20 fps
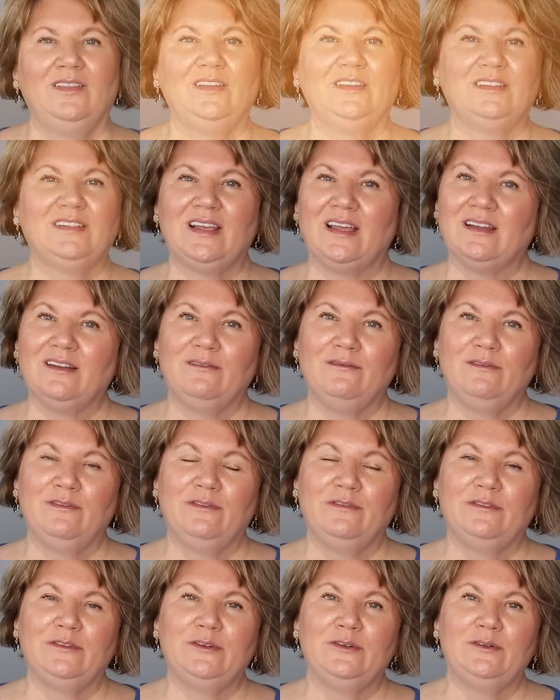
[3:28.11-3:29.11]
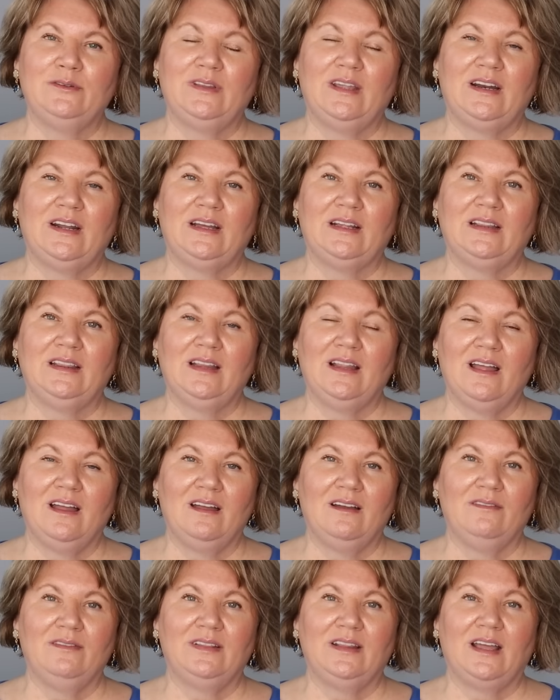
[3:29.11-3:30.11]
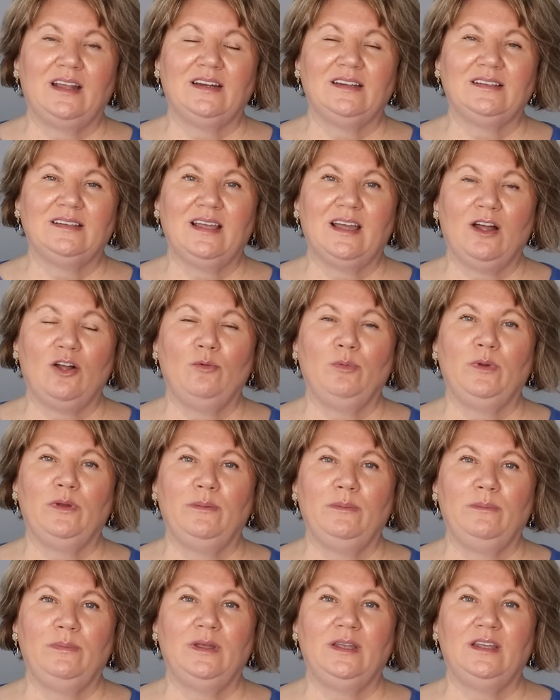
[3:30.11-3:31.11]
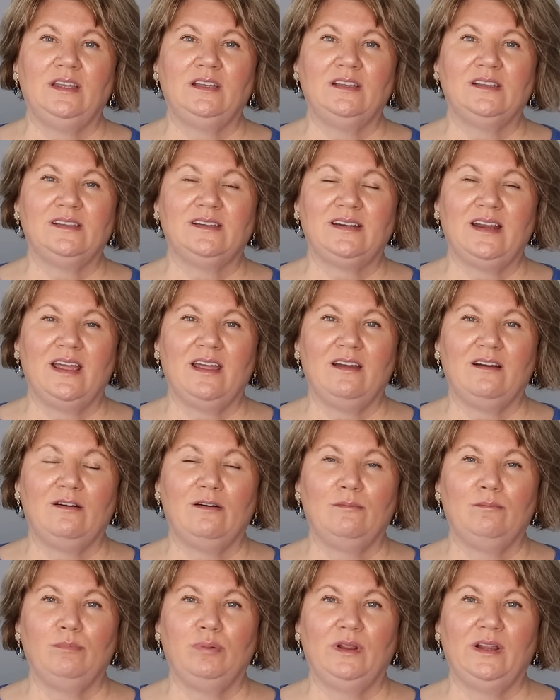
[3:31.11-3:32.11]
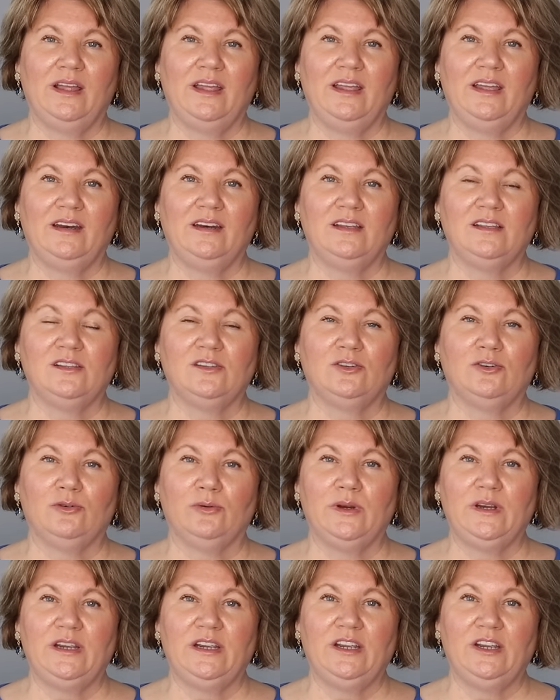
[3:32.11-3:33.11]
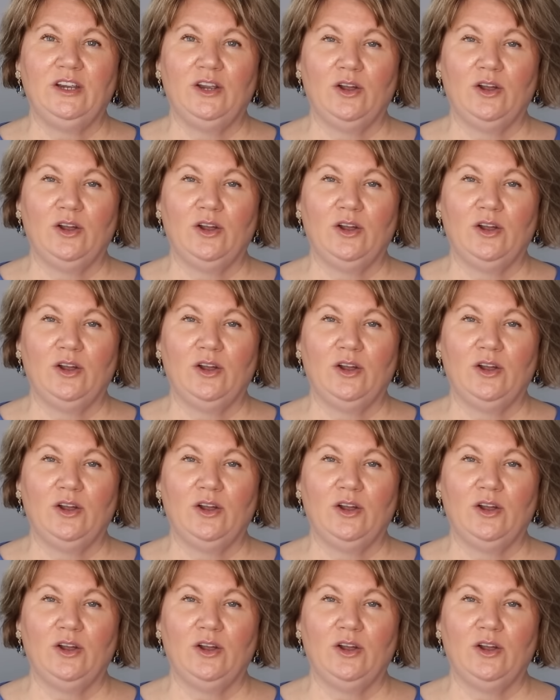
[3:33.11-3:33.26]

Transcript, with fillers: The second food that I love and that is helping me stay on plan is Greek